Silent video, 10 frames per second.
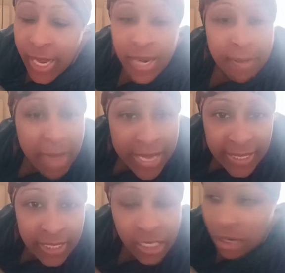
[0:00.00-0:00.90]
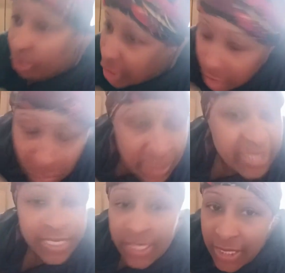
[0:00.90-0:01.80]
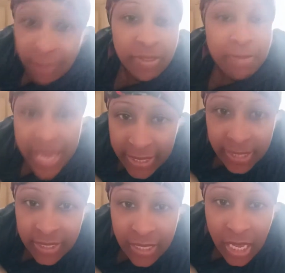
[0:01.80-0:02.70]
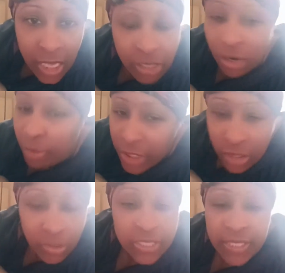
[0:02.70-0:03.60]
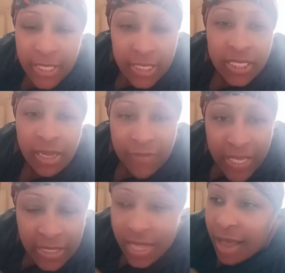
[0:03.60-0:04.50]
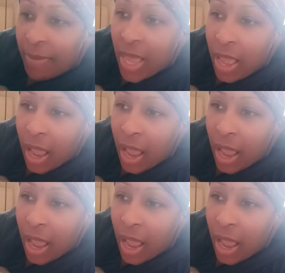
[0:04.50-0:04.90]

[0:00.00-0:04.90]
and the Masons, the original descendants of the Masons, the original descendants of Islam,